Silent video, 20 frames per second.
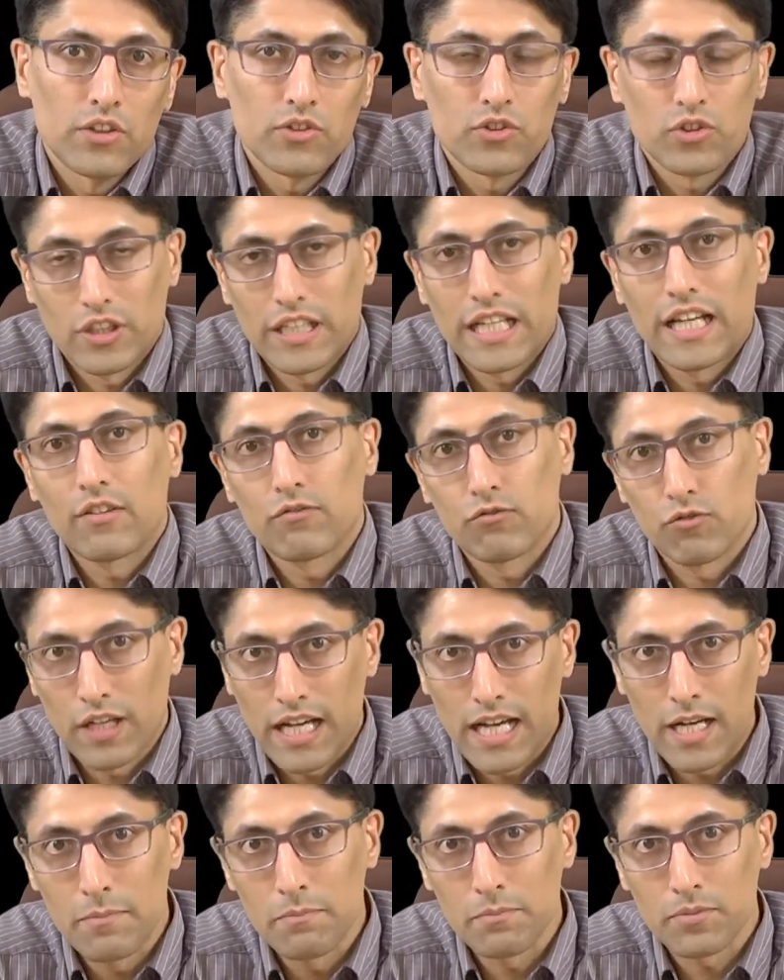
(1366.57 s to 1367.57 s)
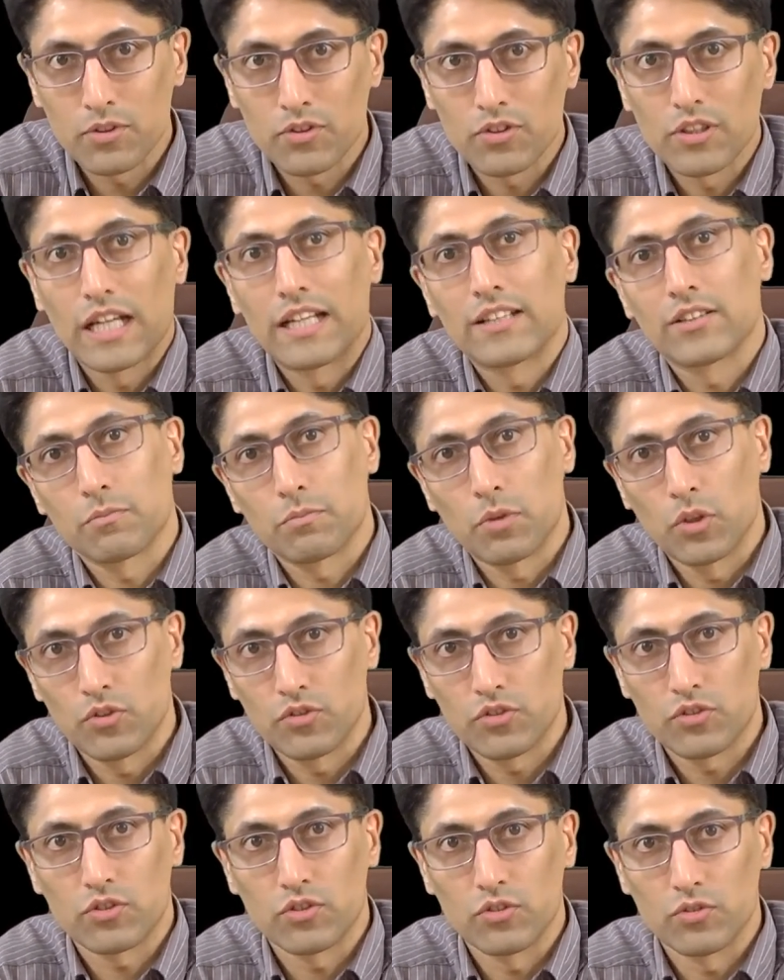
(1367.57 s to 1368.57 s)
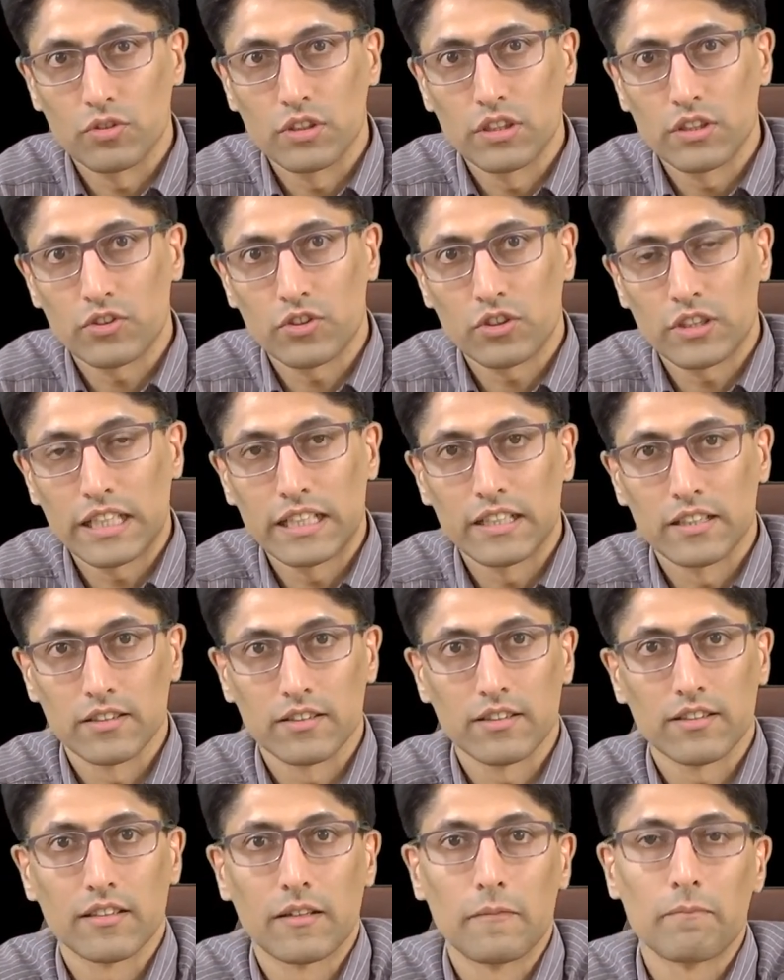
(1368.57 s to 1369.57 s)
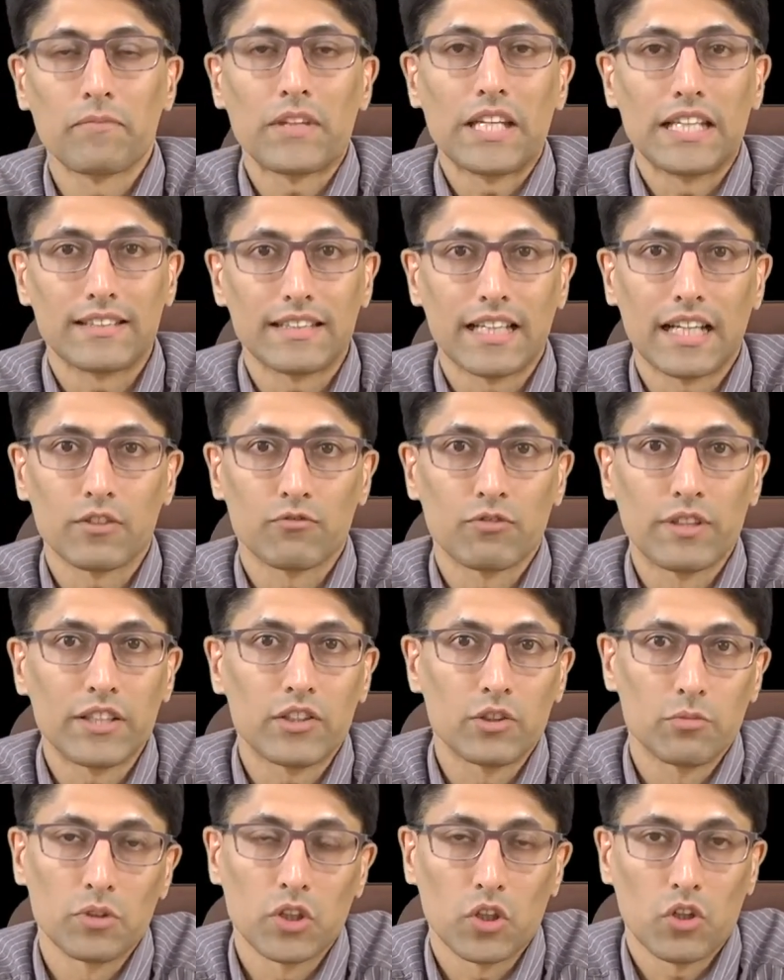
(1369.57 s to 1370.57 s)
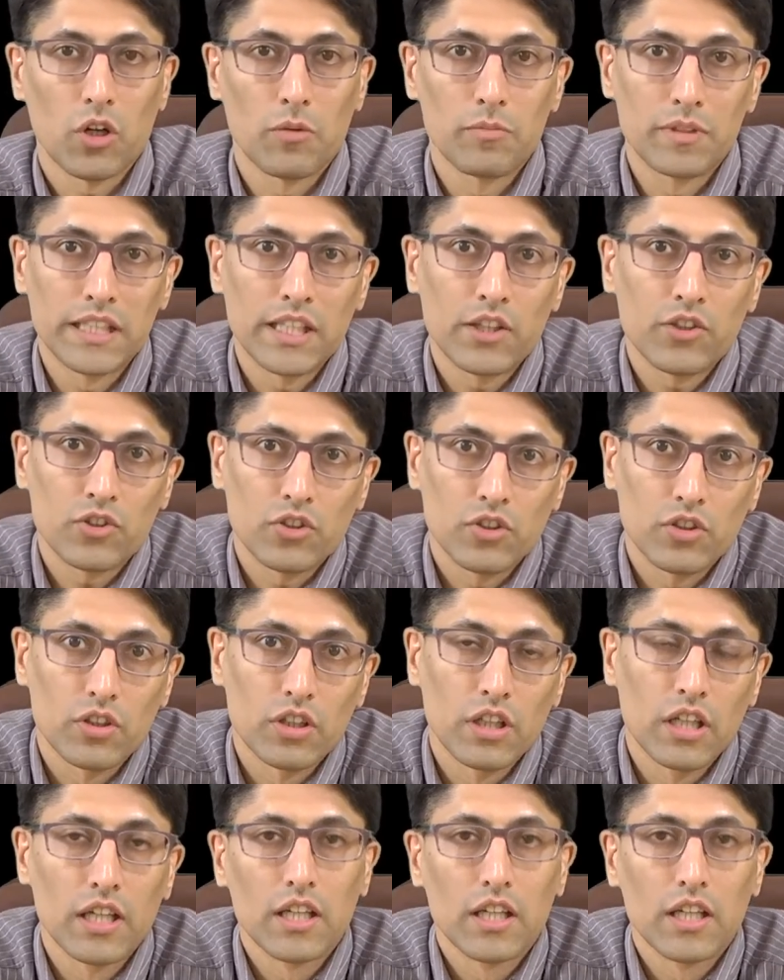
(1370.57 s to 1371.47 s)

should have ramps as opposed to stairs? Is that a reasonable accommodation?